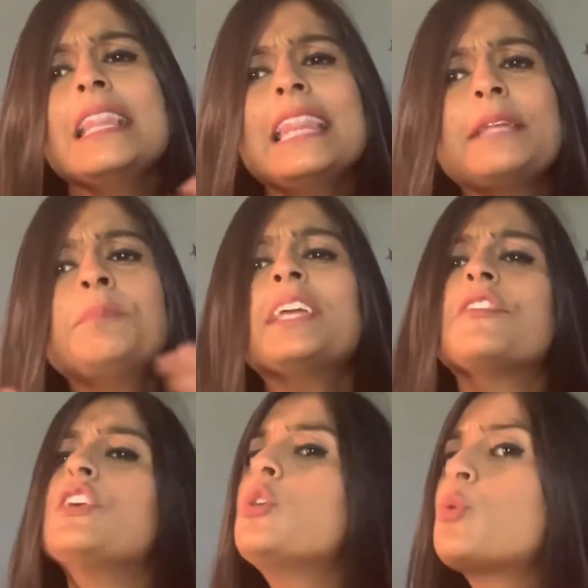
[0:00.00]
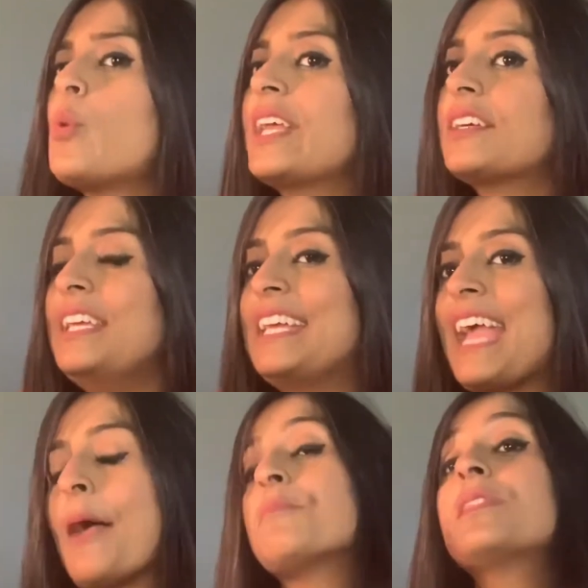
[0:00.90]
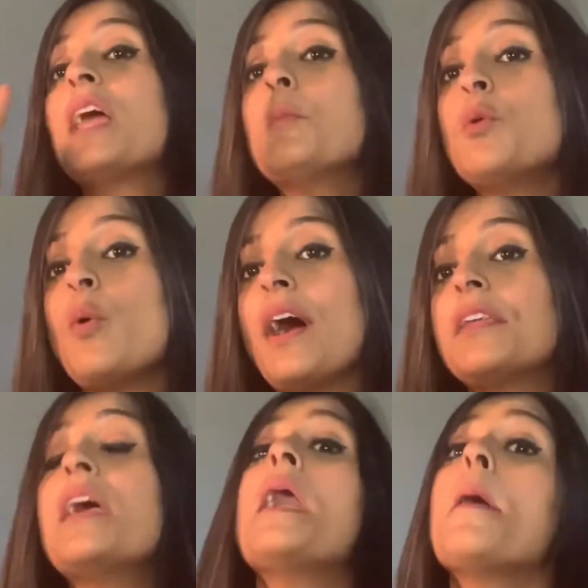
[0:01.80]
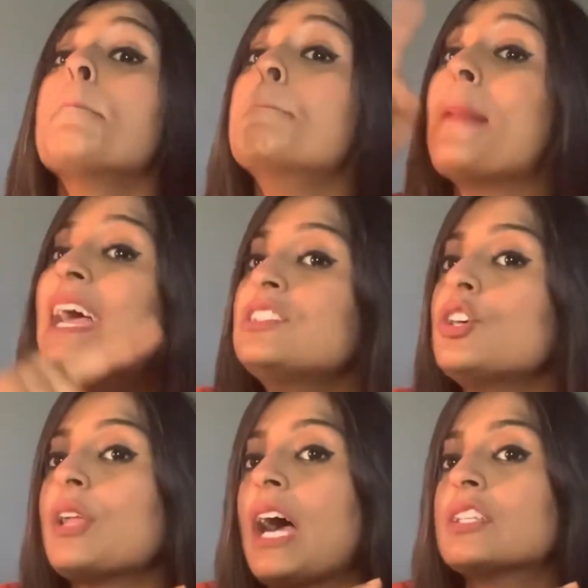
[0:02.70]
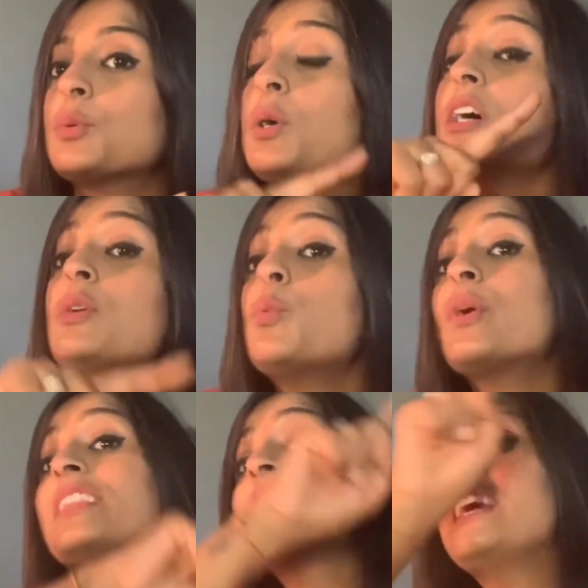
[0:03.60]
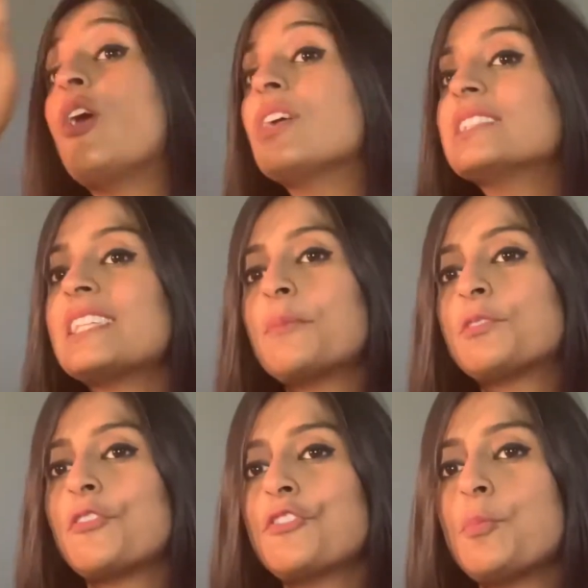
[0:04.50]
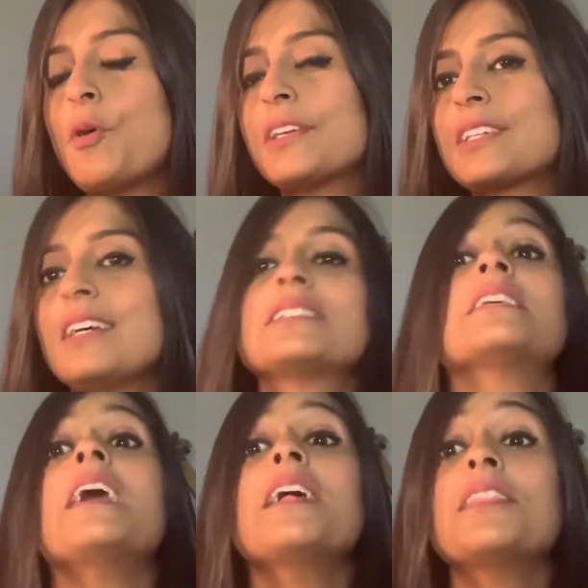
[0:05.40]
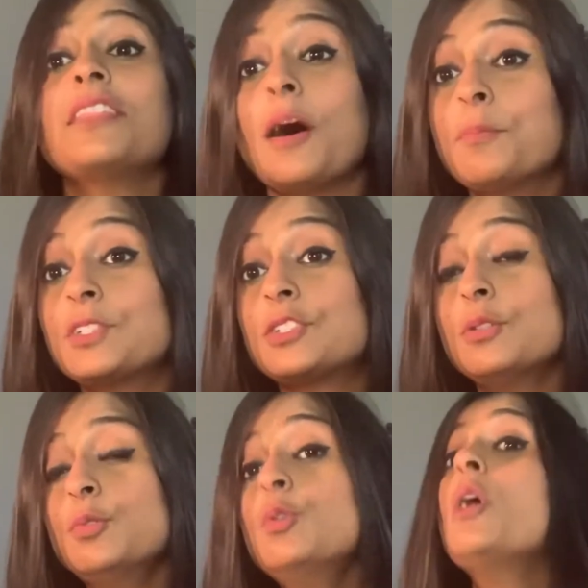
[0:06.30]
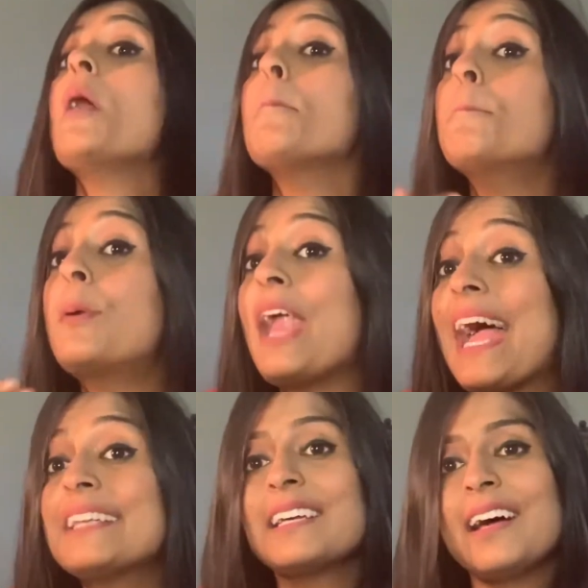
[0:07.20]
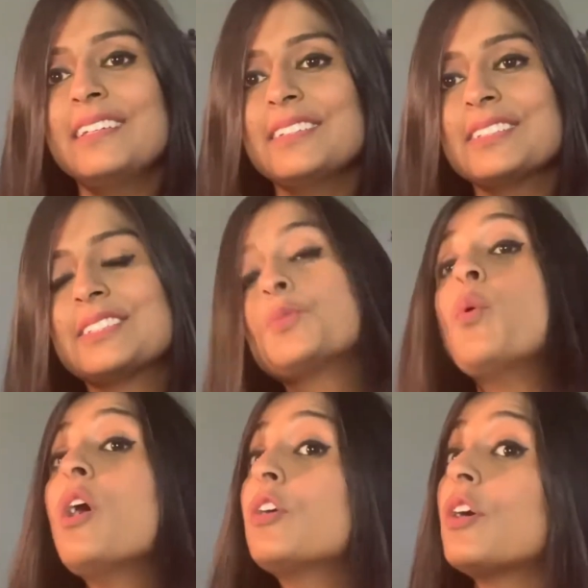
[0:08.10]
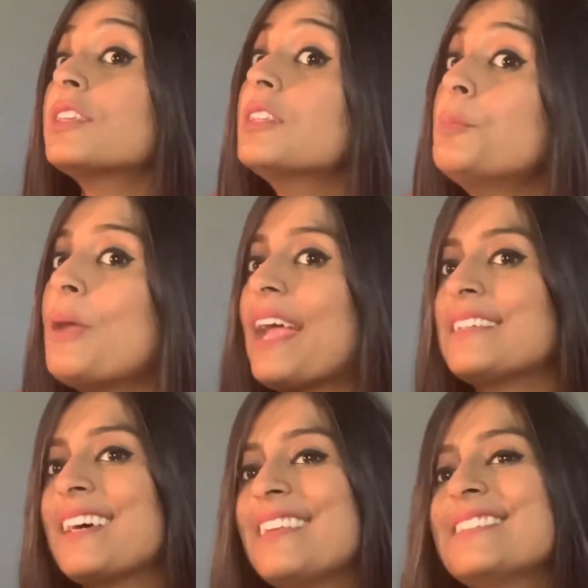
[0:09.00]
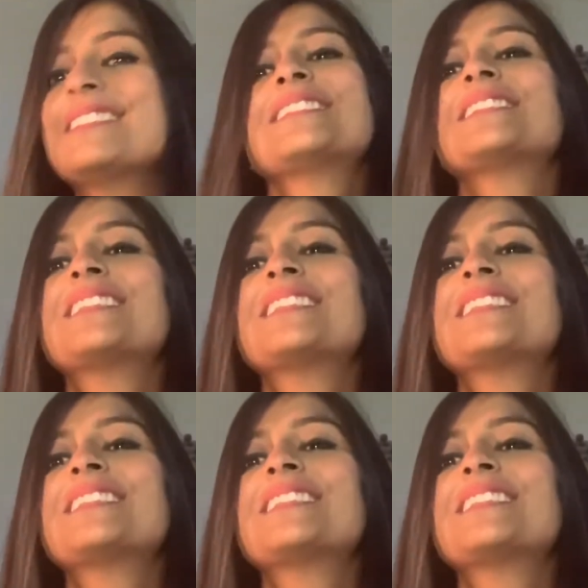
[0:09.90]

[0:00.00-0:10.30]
Let me give you a quick recap. Number 1, match your artwork with the concept of your podcast. Number 2, brand colors. Work on the brand colors.